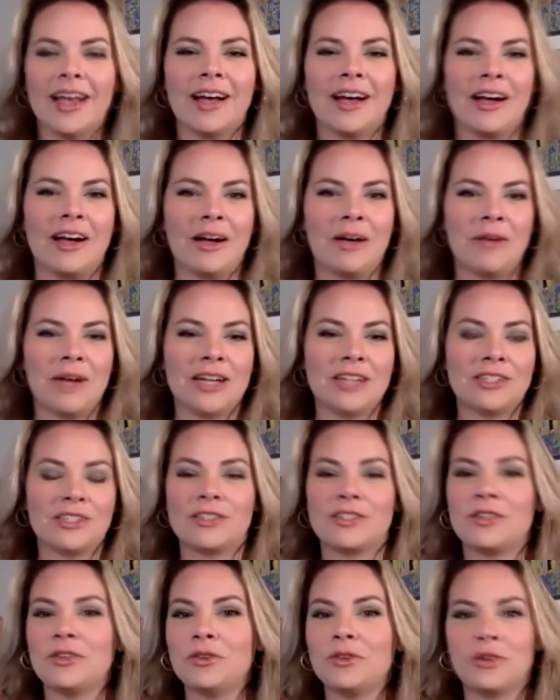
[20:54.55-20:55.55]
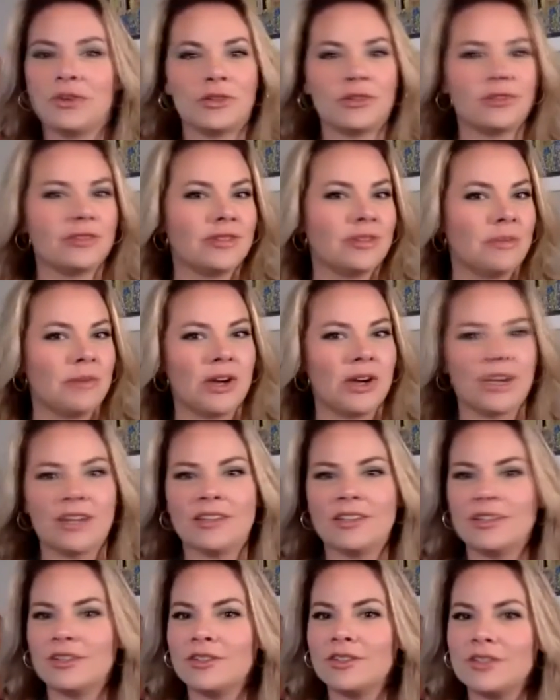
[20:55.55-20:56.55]
I just Googled American
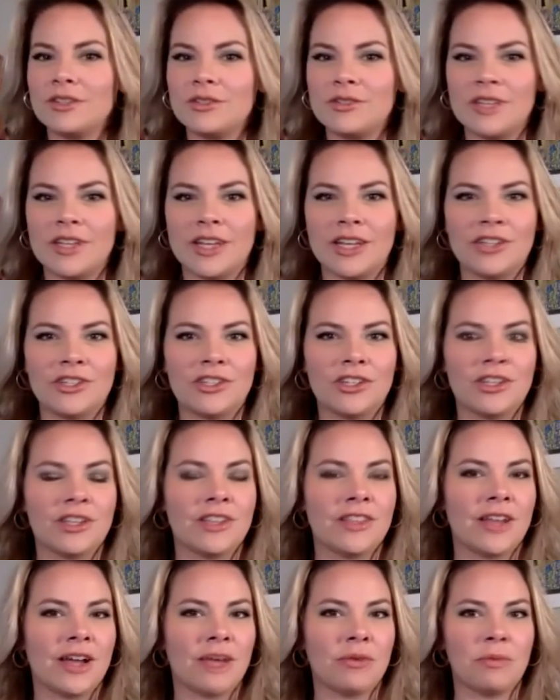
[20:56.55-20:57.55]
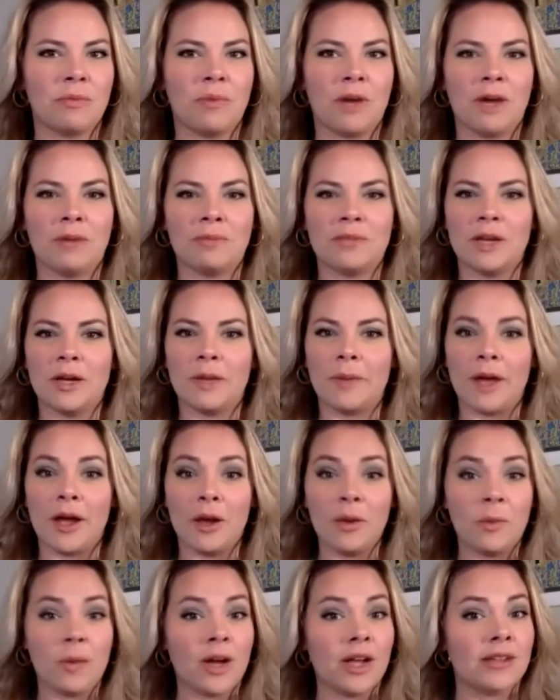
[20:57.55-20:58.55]
Dental Association and that one popped up. I
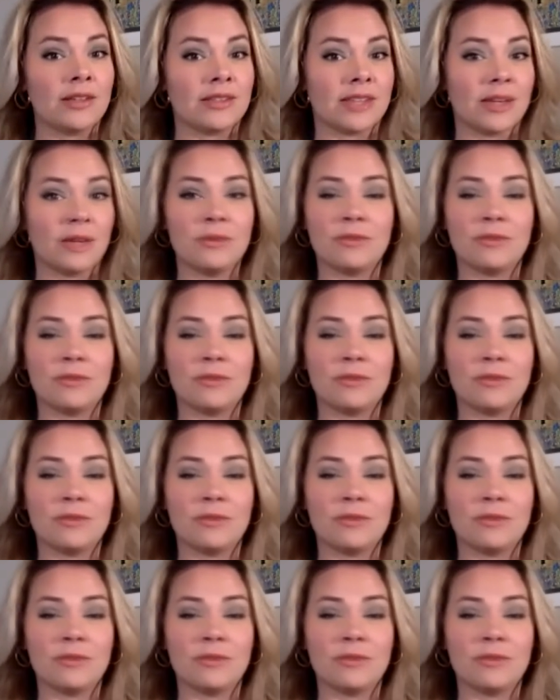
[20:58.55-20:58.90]
was